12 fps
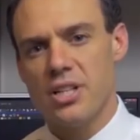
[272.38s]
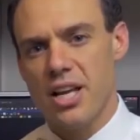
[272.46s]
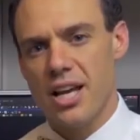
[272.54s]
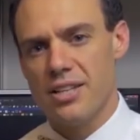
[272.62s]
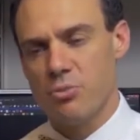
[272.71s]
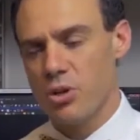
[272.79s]

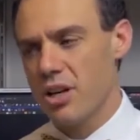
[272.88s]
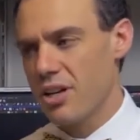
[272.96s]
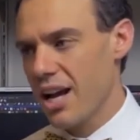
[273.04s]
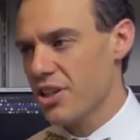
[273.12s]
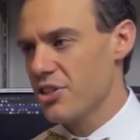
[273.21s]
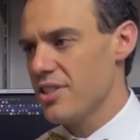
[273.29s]
today is we
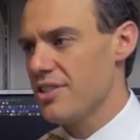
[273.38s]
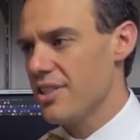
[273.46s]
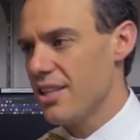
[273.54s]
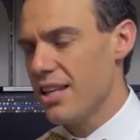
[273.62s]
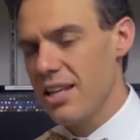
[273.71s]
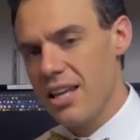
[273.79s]
are actually
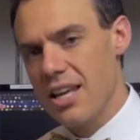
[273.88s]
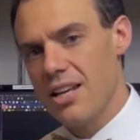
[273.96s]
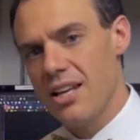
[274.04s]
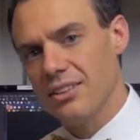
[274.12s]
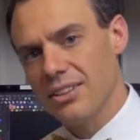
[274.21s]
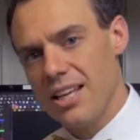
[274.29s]
sitting
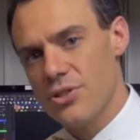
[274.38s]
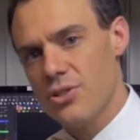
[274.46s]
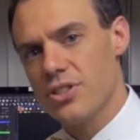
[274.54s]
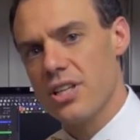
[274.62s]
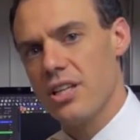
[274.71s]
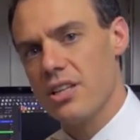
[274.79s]
in a
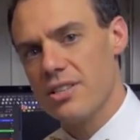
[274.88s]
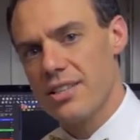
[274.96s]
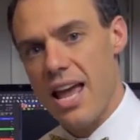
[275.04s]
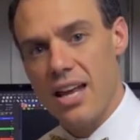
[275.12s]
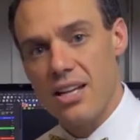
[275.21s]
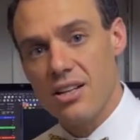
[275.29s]
laser
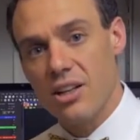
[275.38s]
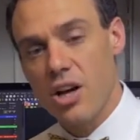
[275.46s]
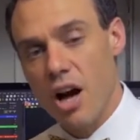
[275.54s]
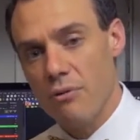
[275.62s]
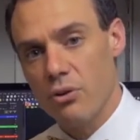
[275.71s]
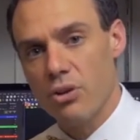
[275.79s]
scanning
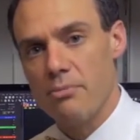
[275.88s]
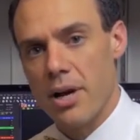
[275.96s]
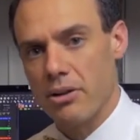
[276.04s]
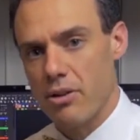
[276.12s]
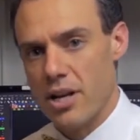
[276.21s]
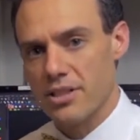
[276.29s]
confocal
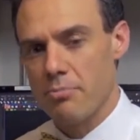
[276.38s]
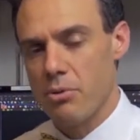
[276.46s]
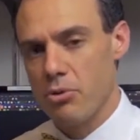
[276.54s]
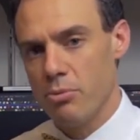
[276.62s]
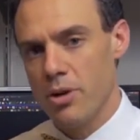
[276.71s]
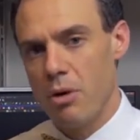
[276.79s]

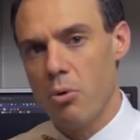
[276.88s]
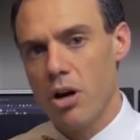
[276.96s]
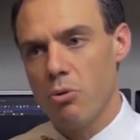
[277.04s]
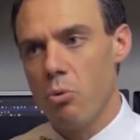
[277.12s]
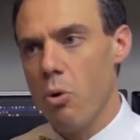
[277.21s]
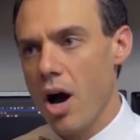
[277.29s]
microscopy room, and I
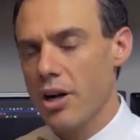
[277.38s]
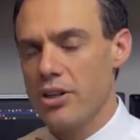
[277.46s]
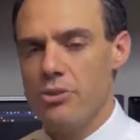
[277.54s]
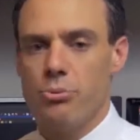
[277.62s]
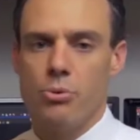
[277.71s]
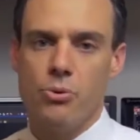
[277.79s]
want to
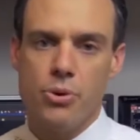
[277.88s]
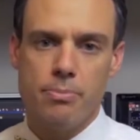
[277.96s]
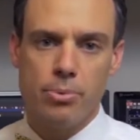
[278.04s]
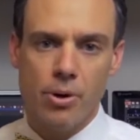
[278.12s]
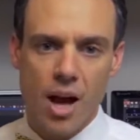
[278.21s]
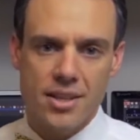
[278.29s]
walk you through
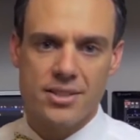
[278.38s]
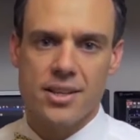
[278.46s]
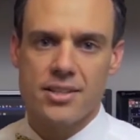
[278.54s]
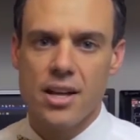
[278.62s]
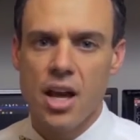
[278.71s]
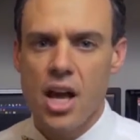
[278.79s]
the
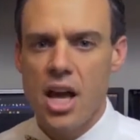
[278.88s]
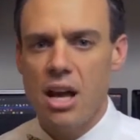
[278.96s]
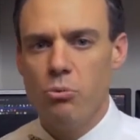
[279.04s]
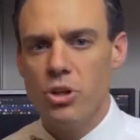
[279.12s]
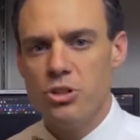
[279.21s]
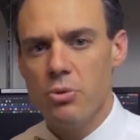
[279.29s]
process
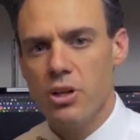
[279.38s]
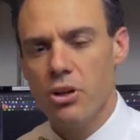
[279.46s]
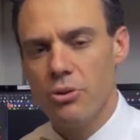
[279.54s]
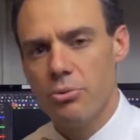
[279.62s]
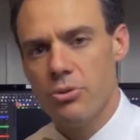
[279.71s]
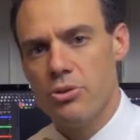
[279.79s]
in which we
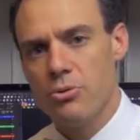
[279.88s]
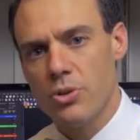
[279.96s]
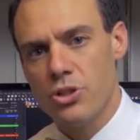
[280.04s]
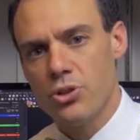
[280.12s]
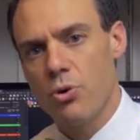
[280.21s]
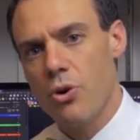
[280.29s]
go through
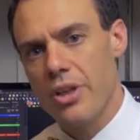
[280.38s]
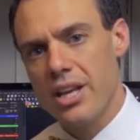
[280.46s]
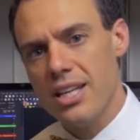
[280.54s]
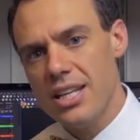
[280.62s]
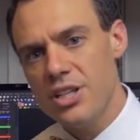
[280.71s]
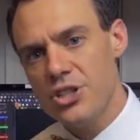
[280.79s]
to ensure
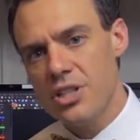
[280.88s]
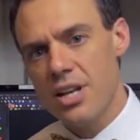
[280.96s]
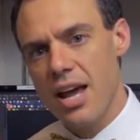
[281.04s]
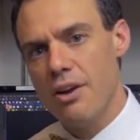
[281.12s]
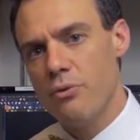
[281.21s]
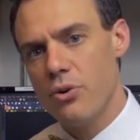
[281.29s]
that each
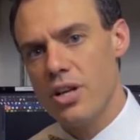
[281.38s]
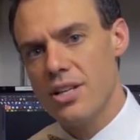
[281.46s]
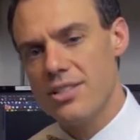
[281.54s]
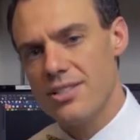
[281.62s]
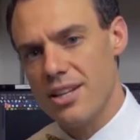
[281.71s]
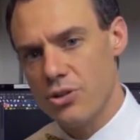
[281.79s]
and every
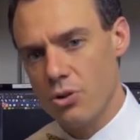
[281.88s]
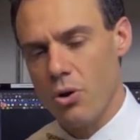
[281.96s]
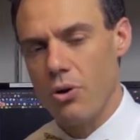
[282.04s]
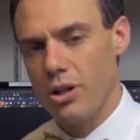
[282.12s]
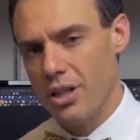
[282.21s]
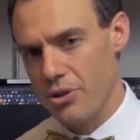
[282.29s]
essential
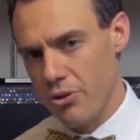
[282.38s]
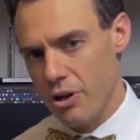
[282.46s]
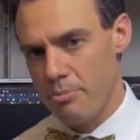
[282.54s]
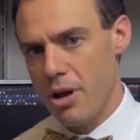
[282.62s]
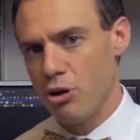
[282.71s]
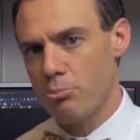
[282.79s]
oil under
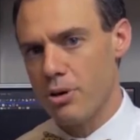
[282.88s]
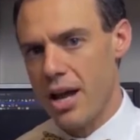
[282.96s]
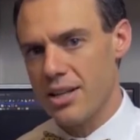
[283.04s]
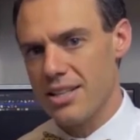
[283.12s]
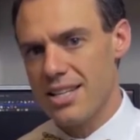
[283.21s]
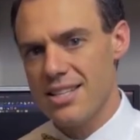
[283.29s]
the Améo
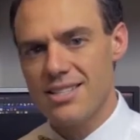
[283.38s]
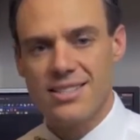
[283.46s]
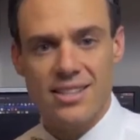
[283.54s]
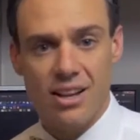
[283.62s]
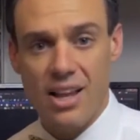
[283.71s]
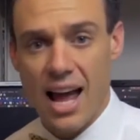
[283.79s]
brand is
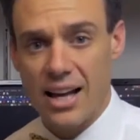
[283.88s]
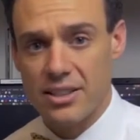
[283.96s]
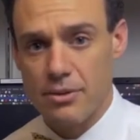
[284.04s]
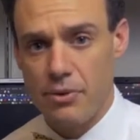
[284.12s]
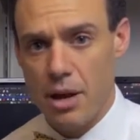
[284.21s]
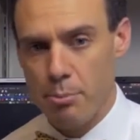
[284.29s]
cell
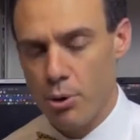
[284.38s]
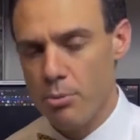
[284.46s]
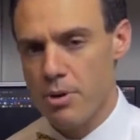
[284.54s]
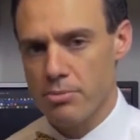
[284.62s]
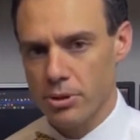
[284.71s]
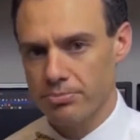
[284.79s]
active and
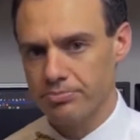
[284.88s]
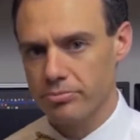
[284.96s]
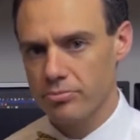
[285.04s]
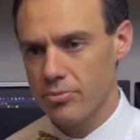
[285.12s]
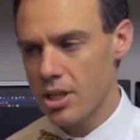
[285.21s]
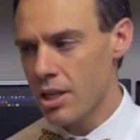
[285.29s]
permeable.
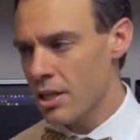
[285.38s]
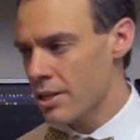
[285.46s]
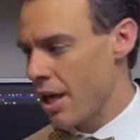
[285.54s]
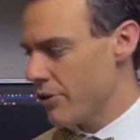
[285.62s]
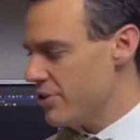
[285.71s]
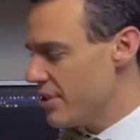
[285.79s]

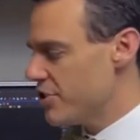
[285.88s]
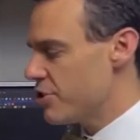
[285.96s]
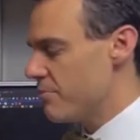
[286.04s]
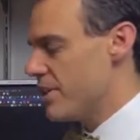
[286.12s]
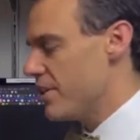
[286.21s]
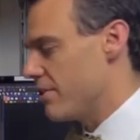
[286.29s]
Now, this
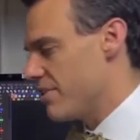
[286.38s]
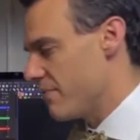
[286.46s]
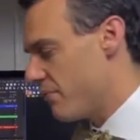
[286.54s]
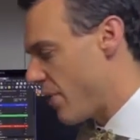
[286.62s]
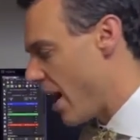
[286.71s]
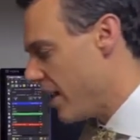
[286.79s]
instrument here is a